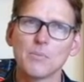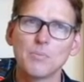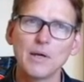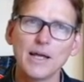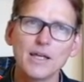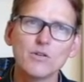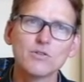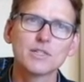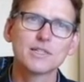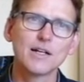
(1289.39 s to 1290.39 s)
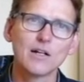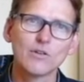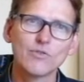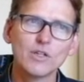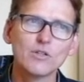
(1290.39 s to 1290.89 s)
play
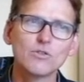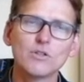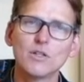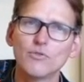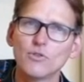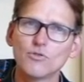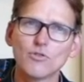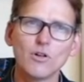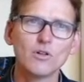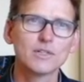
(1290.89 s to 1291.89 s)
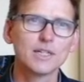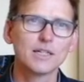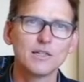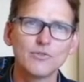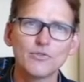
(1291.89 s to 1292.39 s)
yourself into different roles
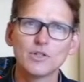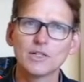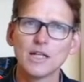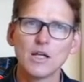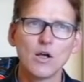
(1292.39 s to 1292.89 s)
and different